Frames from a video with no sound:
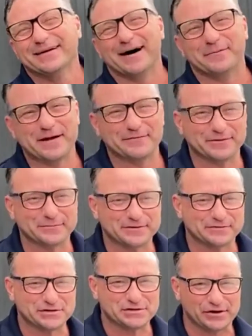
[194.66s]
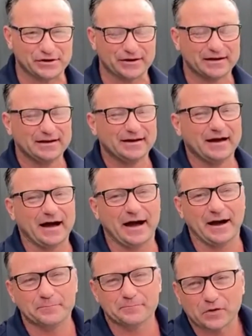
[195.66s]
I'm having a bit of a
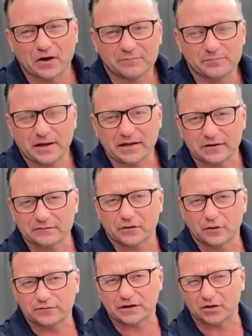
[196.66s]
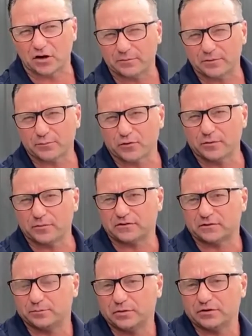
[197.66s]
joke. I've been involved in home improvements
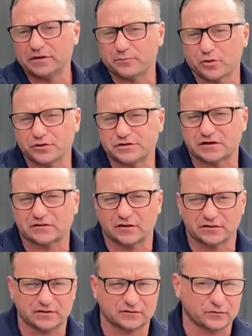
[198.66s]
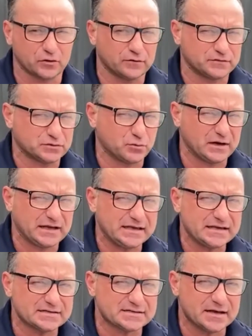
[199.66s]
and building projects like this for over 20
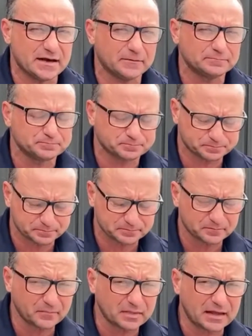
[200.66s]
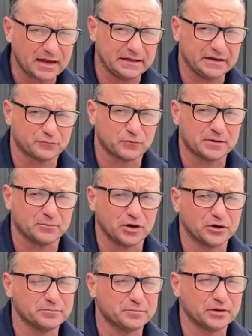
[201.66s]
years now, and I've run
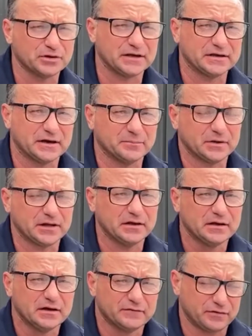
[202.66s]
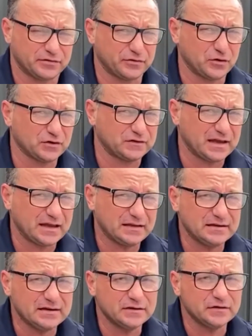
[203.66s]
my own building company for 13
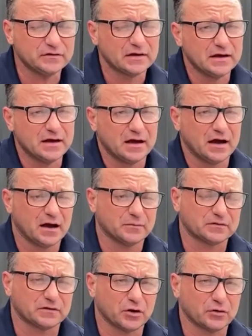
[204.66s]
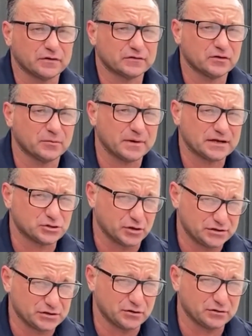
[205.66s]
years. So there's not much I
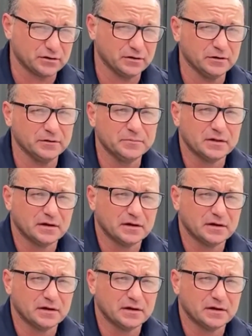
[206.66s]
don't know.